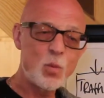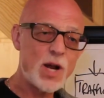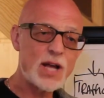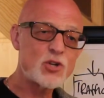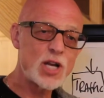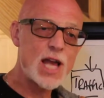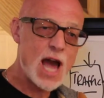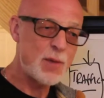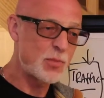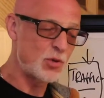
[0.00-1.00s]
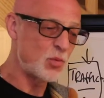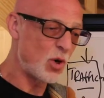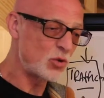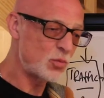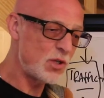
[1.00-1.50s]
what actually happened
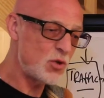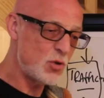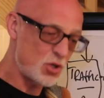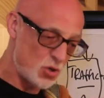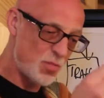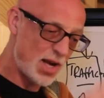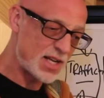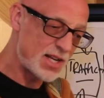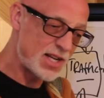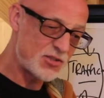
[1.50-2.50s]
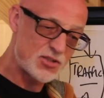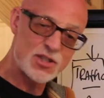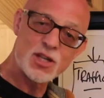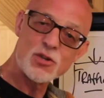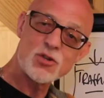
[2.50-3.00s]
was when you make your list
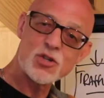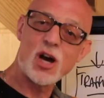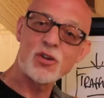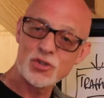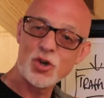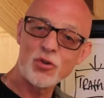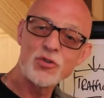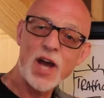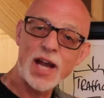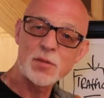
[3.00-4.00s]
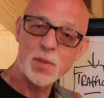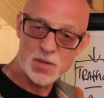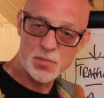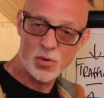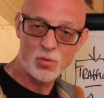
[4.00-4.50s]
and then you start to contact
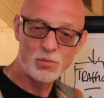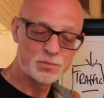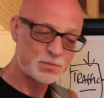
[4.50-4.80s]
people,